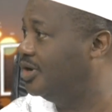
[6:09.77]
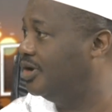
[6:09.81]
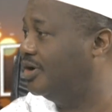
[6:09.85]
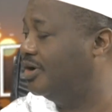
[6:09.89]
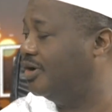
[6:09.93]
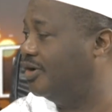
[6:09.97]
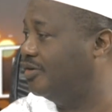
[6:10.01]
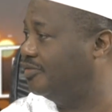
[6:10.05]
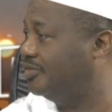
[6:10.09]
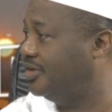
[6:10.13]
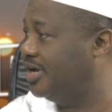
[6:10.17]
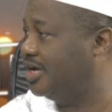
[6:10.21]

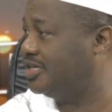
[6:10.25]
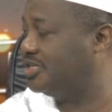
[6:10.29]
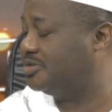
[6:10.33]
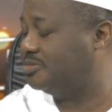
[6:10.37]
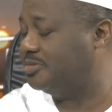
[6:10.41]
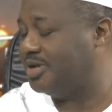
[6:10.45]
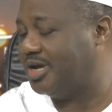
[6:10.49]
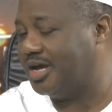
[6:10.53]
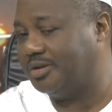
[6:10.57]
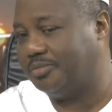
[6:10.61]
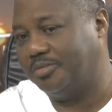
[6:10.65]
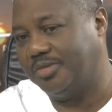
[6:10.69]
of the
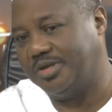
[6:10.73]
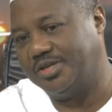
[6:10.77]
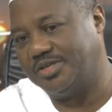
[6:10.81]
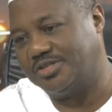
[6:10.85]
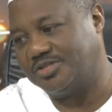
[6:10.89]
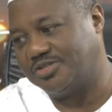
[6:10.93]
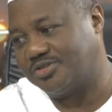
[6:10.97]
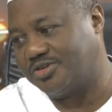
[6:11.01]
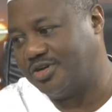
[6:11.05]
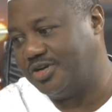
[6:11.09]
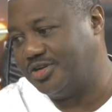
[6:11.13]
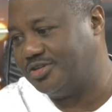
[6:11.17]

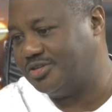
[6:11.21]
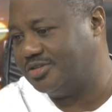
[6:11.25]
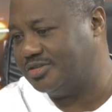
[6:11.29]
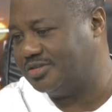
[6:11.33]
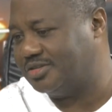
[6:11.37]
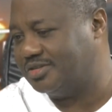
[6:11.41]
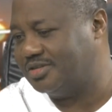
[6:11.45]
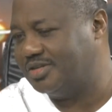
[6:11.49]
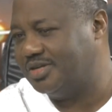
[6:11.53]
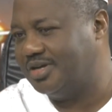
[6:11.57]
administration.